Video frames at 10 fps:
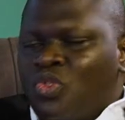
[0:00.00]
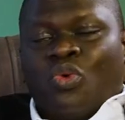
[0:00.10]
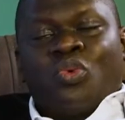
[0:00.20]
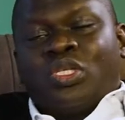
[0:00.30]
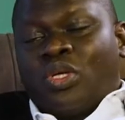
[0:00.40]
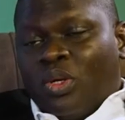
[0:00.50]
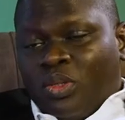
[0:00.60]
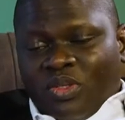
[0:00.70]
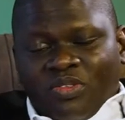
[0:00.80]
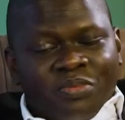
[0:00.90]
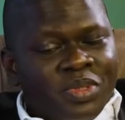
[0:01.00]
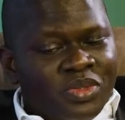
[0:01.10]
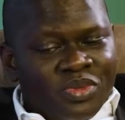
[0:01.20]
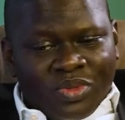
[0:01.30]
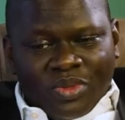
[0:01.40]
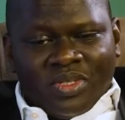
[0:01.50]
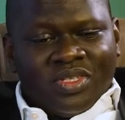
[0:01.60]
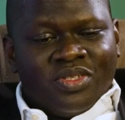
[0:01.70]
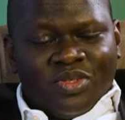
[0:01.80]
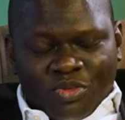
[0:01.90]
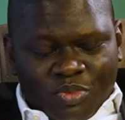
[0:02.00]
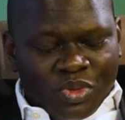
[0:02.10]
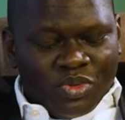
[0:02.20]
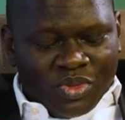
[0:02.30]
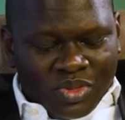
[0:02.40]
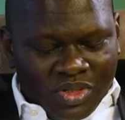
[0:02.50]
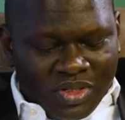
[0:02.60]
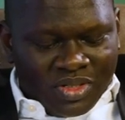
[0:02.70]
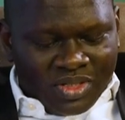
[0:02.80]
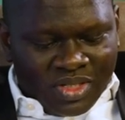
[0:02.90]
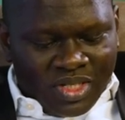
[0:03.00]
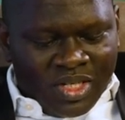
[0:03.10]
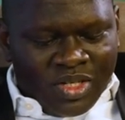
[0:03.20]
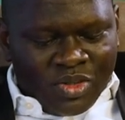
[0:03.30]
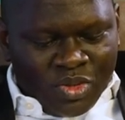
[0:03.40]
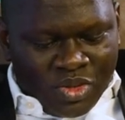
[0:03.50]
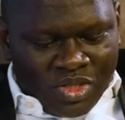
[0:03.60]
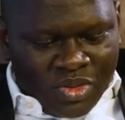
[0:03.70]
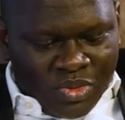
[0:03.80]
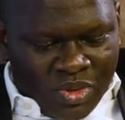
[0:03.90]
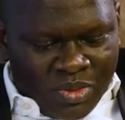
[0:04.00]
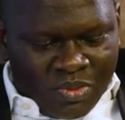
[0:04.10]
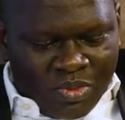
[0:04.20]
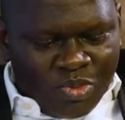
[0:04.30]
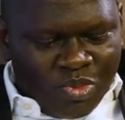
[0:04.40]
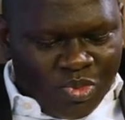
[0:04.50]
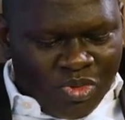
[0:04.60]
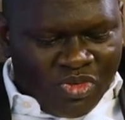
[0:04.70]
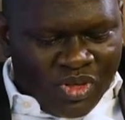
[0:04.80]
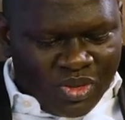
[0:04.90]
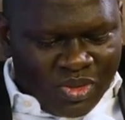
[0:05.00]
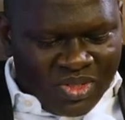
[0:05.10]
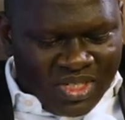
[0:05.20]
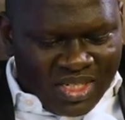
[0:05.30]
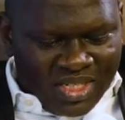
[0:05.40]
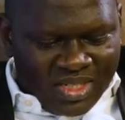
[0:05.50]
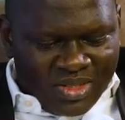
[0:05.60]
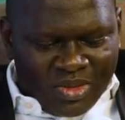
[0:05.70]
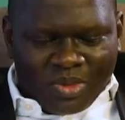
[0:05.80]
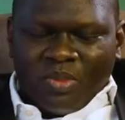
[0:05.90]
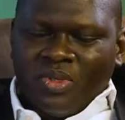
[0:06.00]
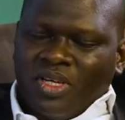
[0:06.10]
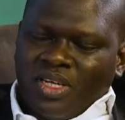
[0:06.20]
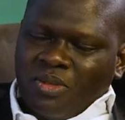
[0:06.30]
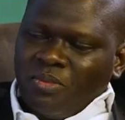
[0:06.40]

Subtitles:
So with all you've been through, because you've been through a lot, you still will prefer to stick to be an